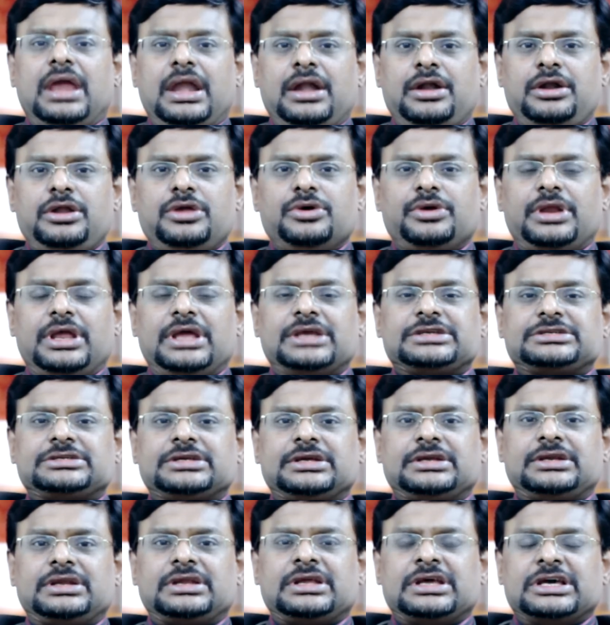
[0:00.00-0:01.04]

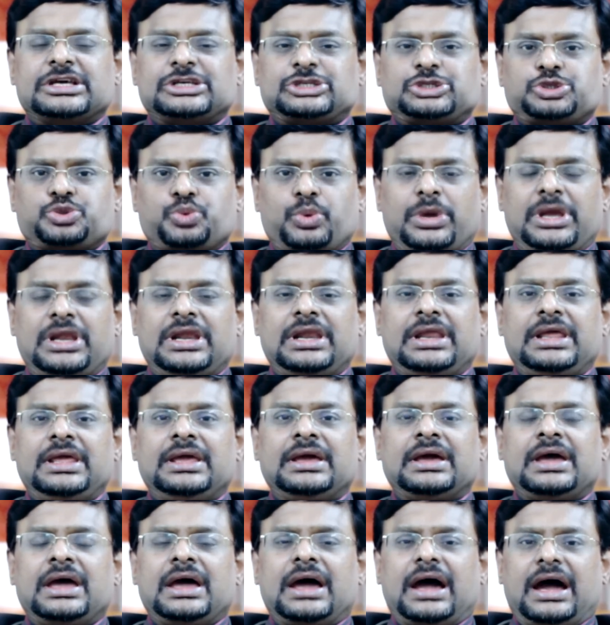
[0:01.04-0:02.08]
induration,
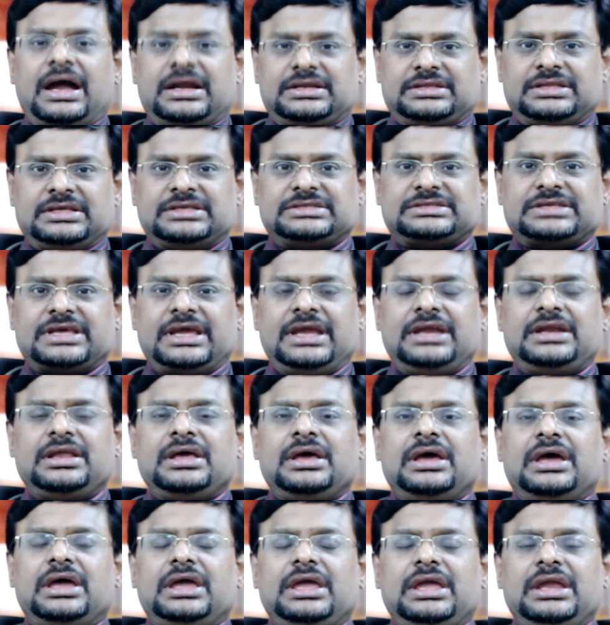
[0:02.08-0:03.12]
swelling at the site,
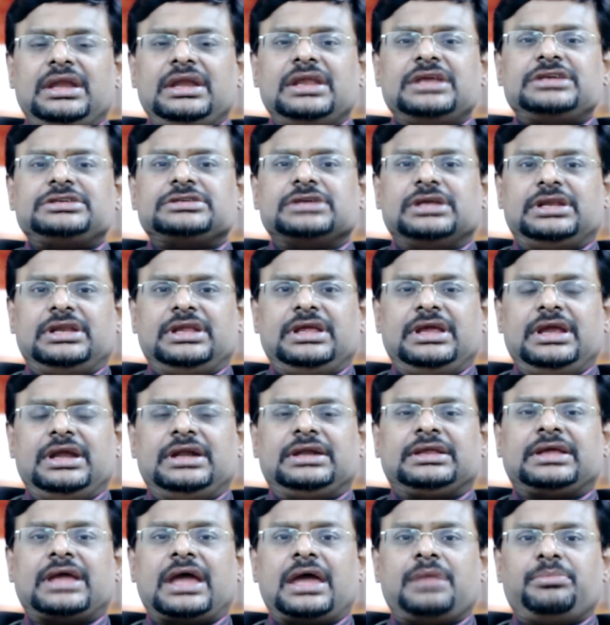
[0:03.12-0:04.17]
initially
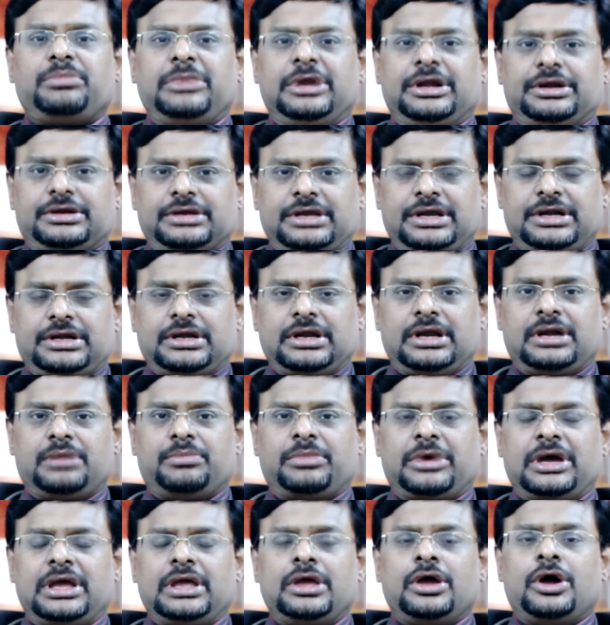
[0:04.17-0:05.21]
it can be treated
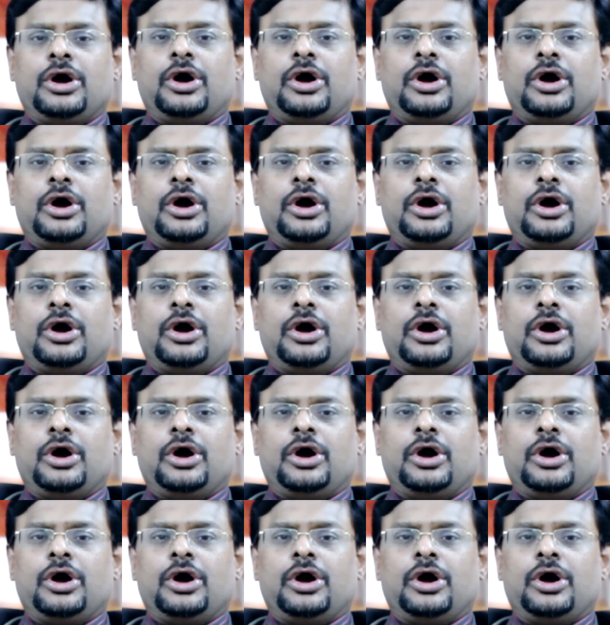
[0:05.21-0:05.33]
by